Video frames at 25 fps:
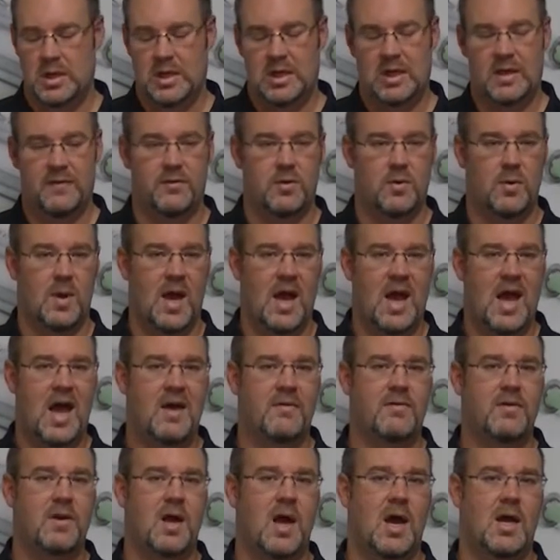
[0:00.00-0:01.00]
If you
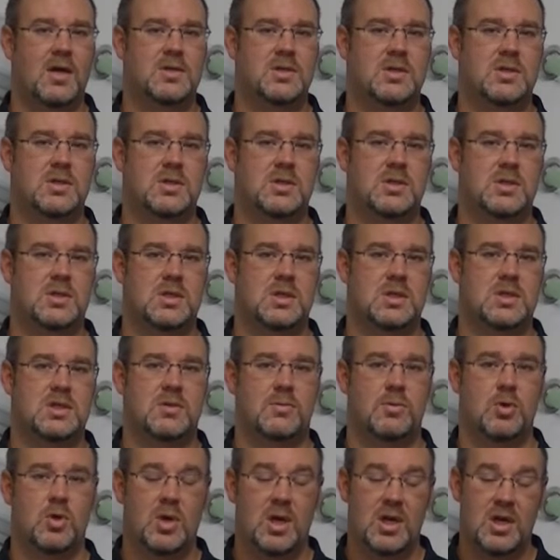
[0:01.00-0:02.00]
have an oxygen
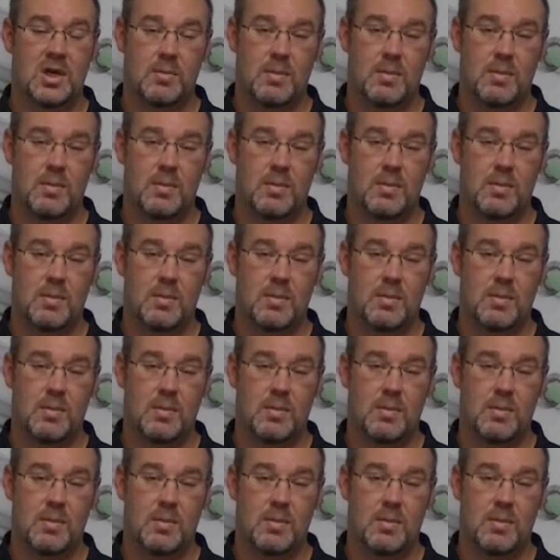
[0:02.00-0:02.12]
system, you need